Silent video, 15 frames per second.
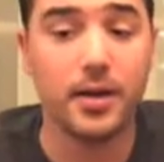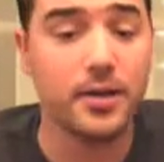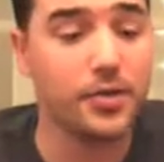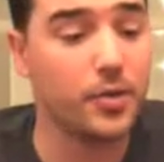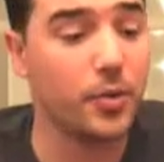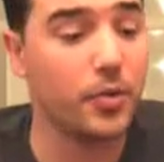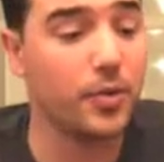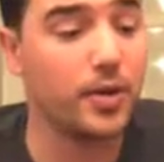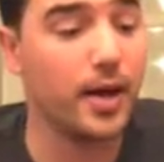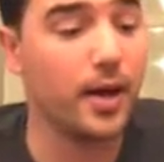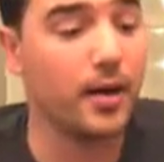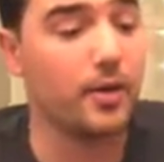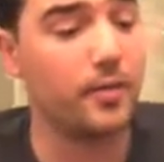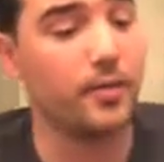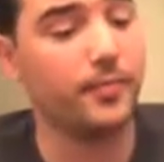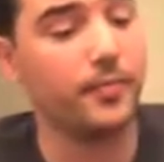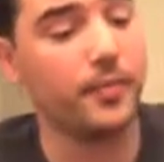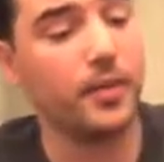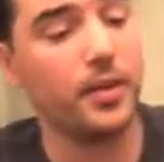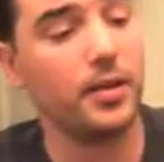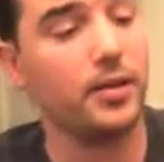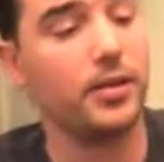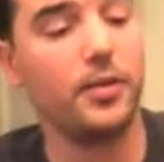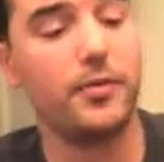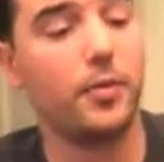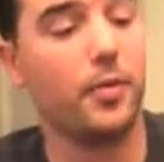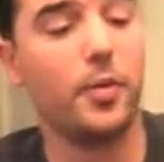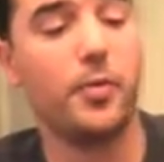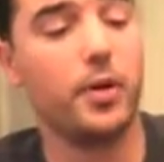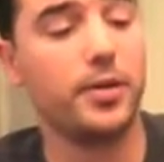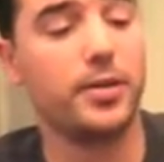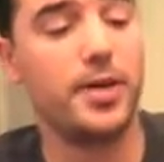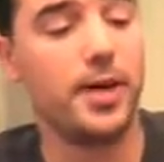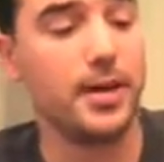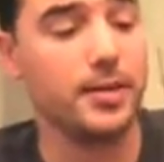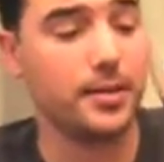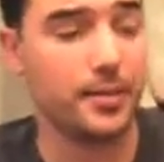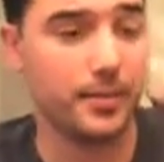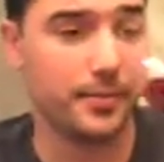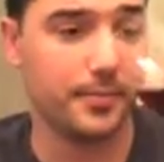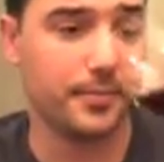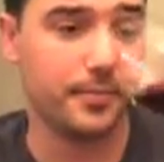So now I'll give it one more taste.